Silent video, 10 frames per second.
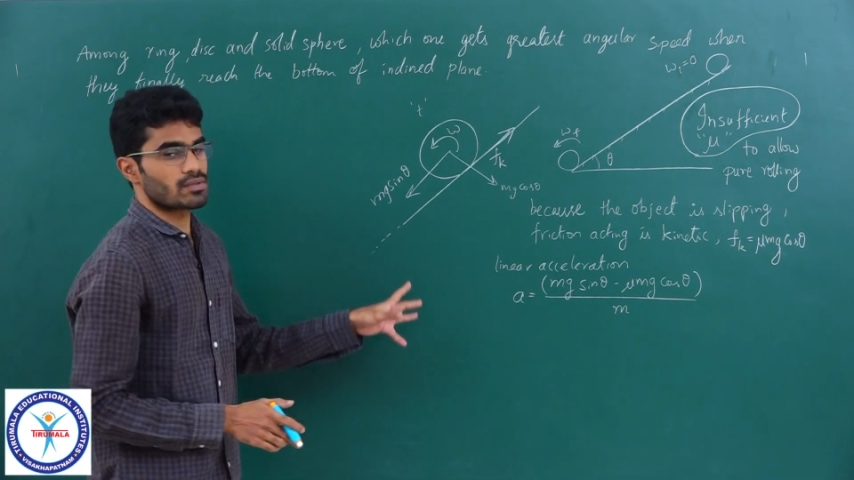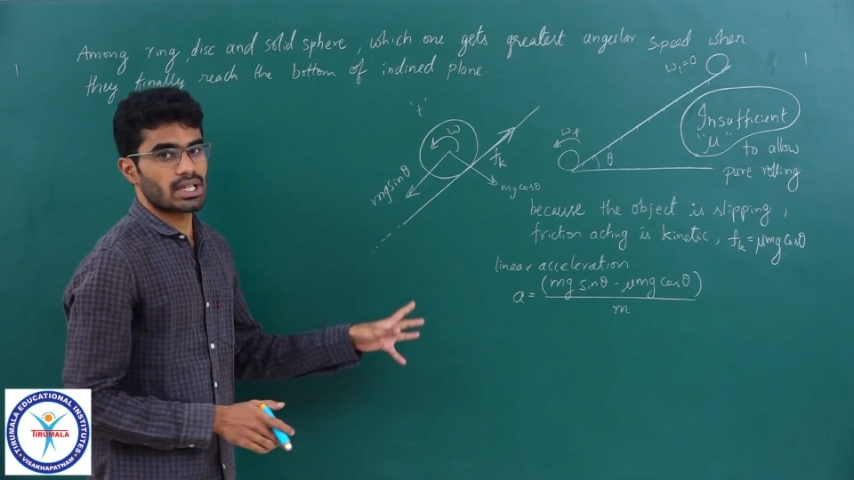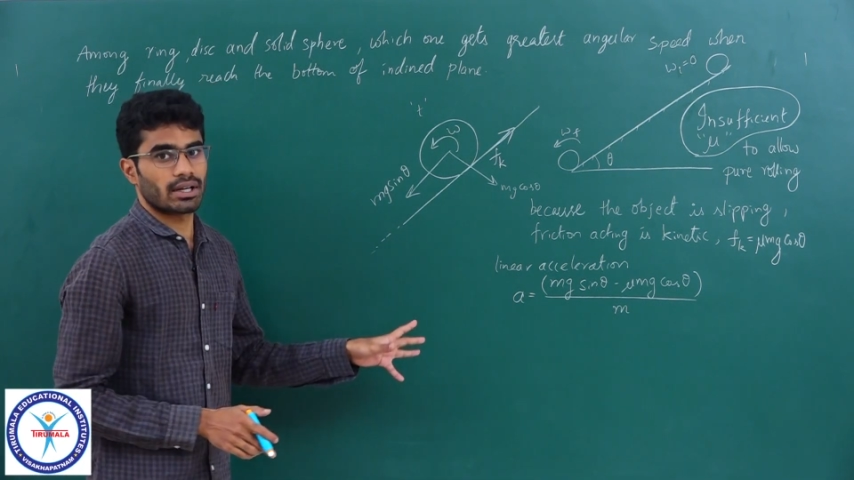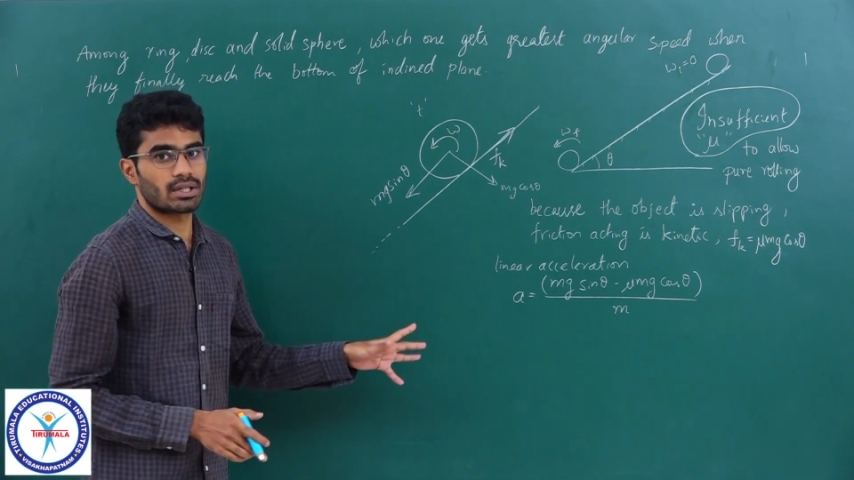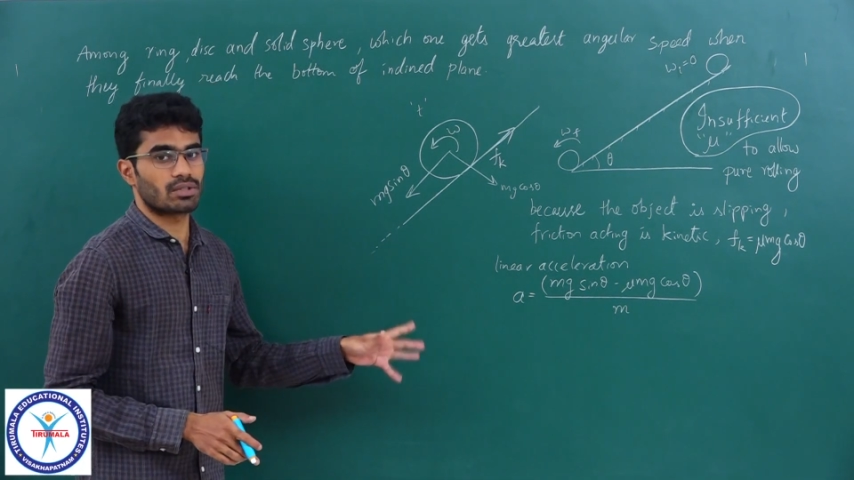of
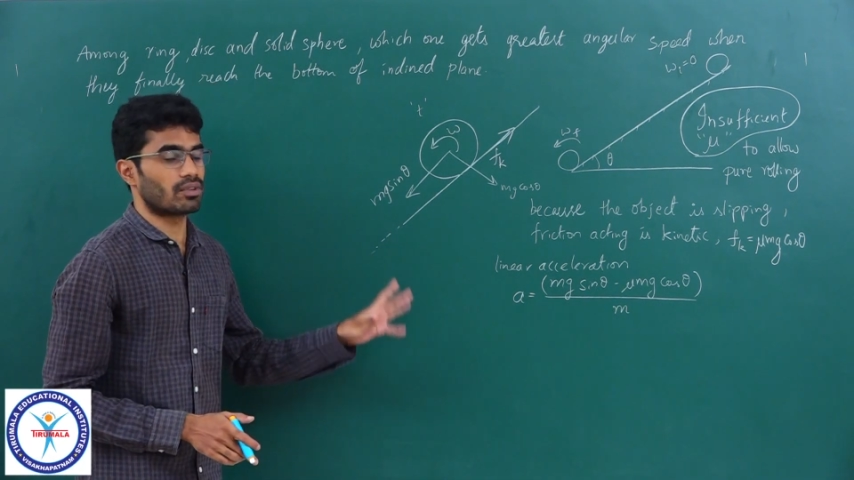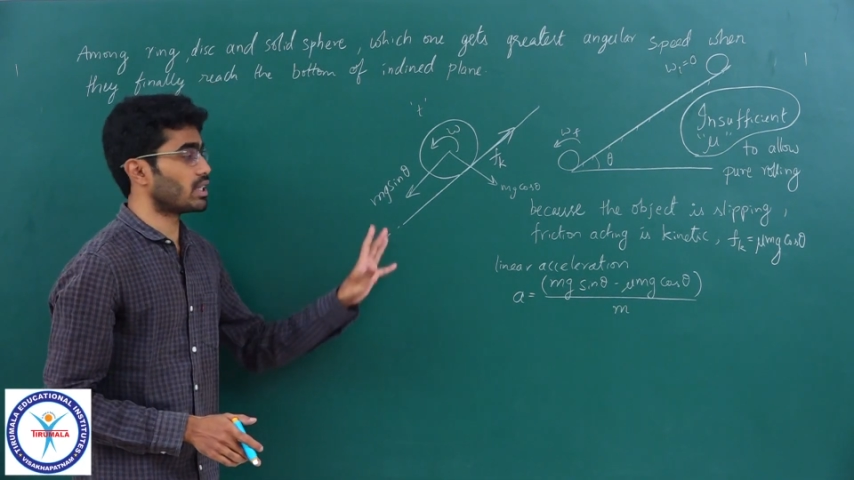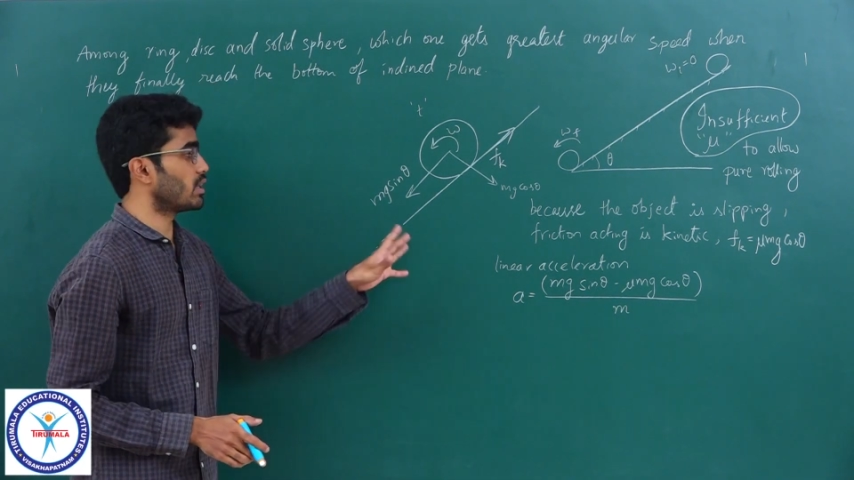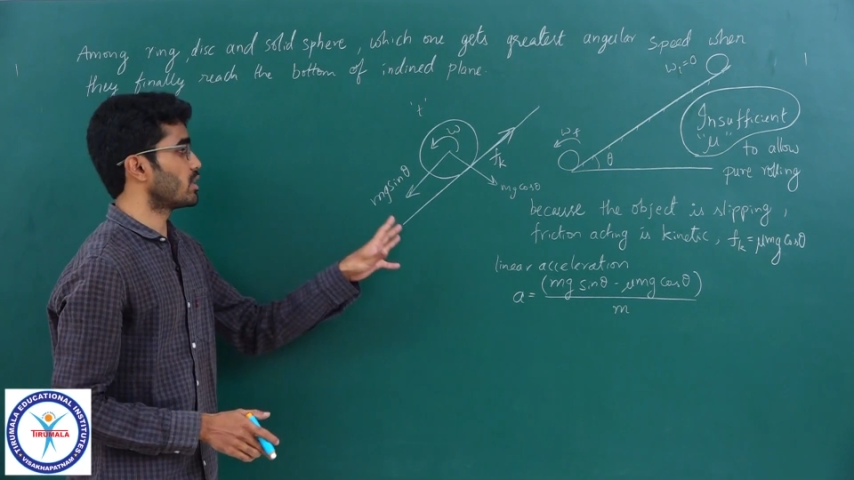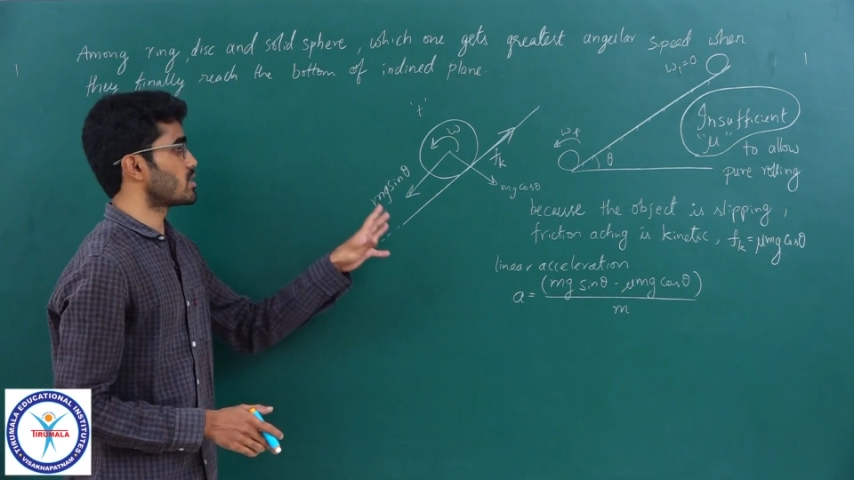gyration,
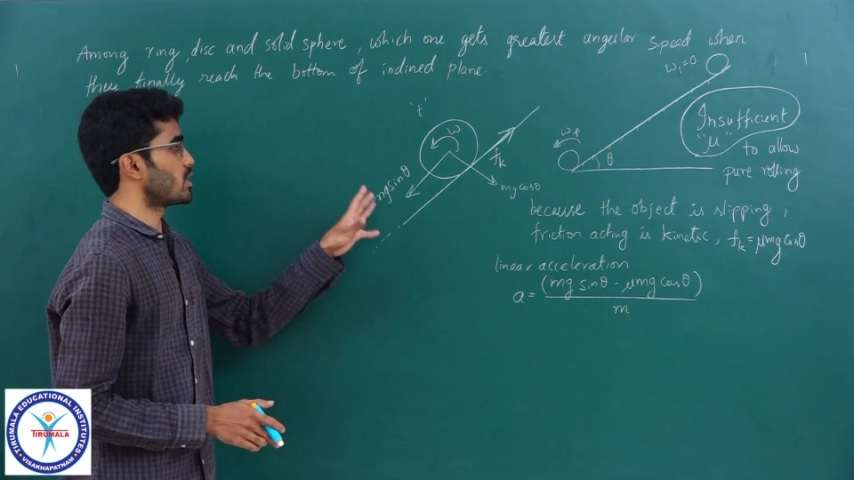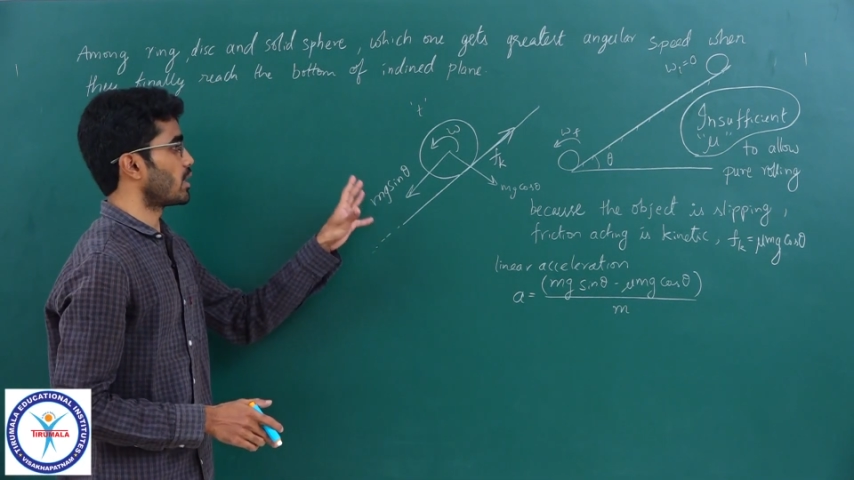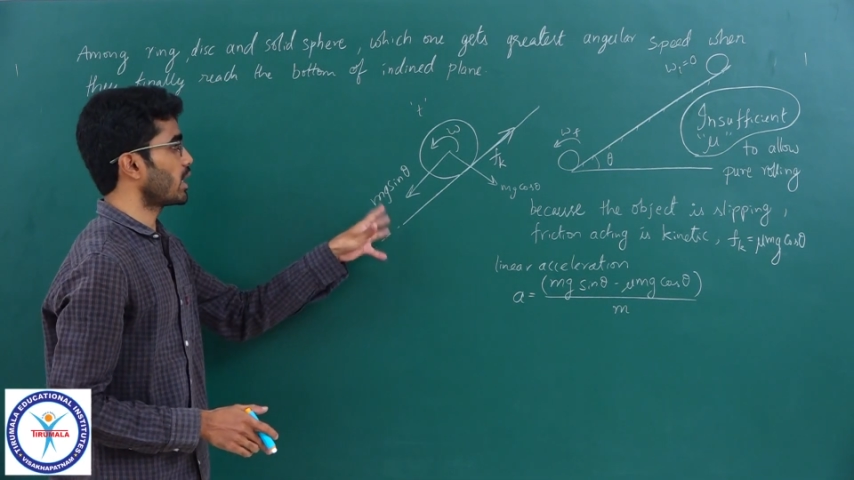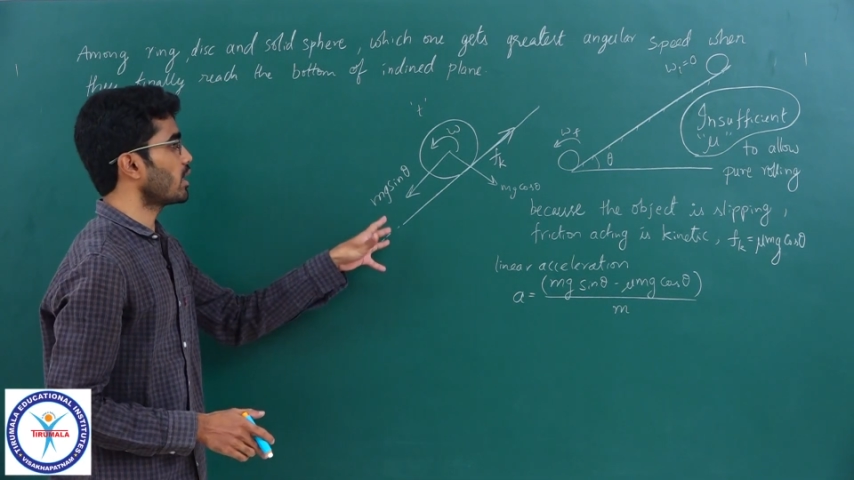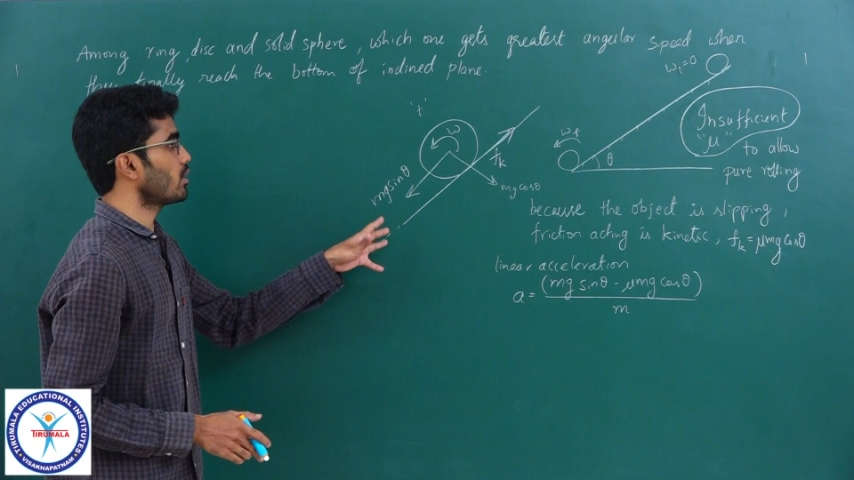whether it is a
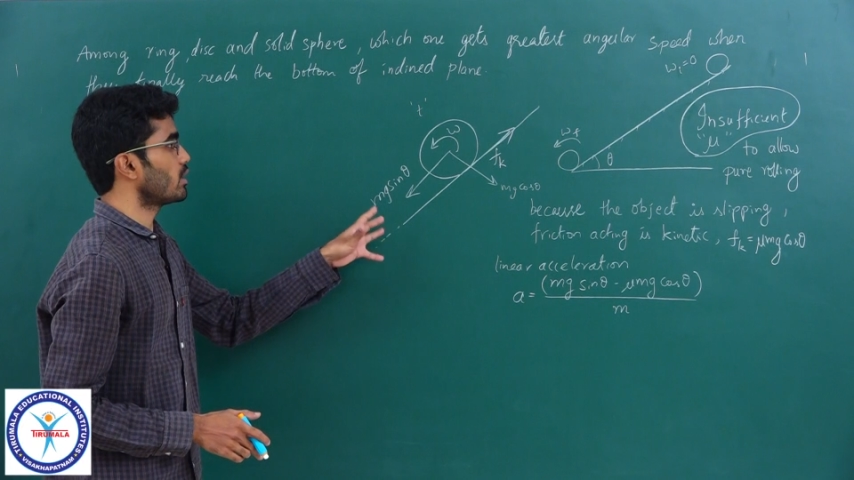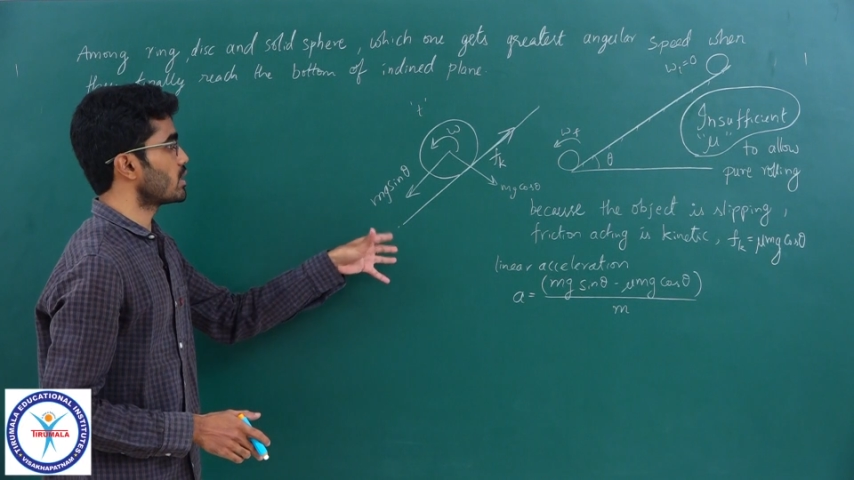ring,